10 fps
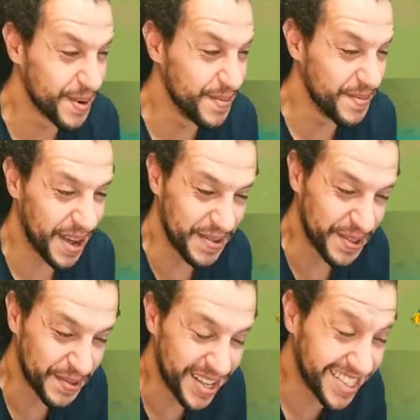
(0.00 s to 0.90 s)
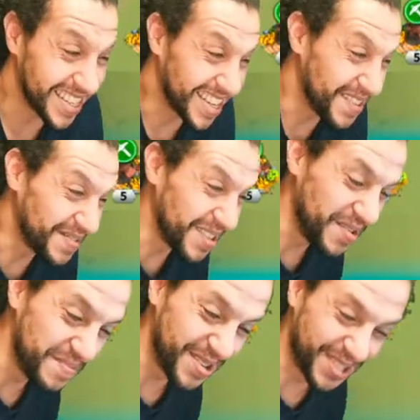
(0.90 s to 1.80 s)
boom, baby. 20
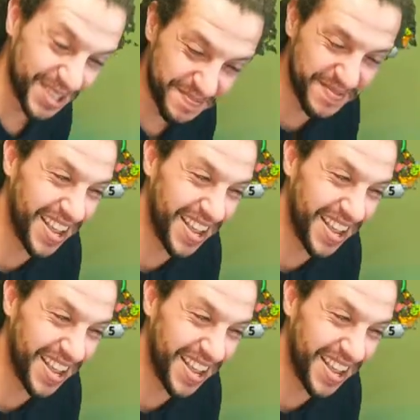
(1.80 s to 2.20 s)
gifted membership.